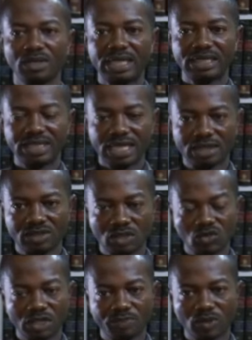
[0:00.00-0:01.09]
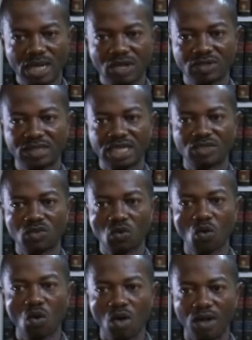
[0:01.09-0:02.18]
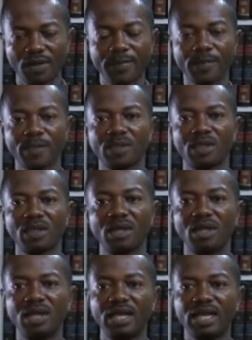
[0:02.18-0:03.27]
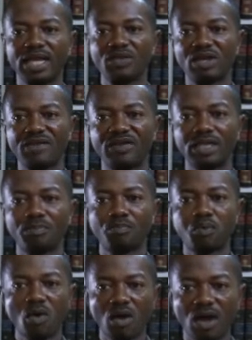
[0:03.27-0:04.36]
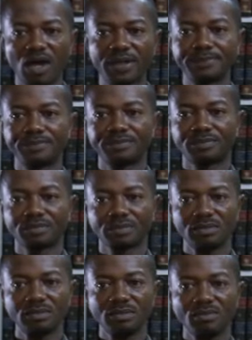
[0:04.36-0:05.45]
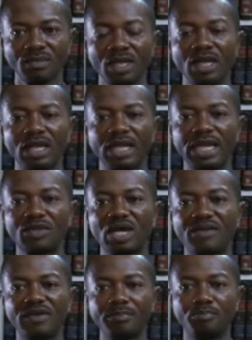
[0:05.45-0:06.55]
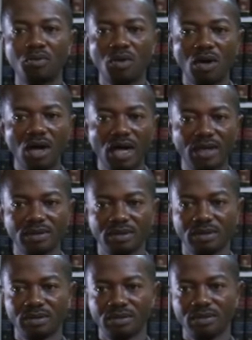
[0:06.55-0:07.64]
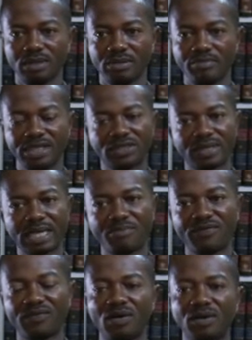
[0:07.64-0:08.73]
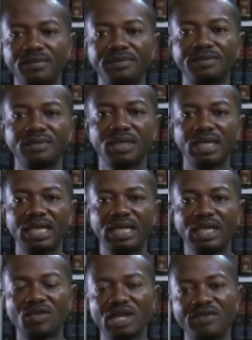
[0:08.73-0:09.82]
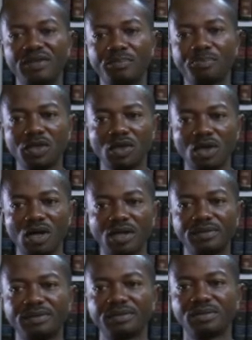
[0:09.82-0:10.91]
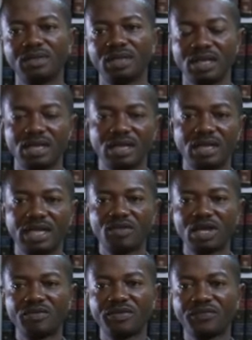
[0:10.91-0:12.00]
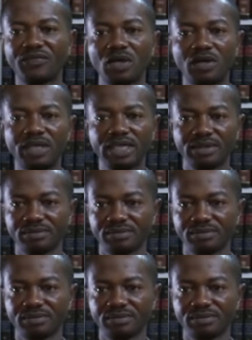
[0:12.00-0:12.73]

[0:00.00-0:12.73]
It's actually pronounced as uo, like you have in poor, like you have in boar, mentioned that before, like you have in pure, like you have in fury.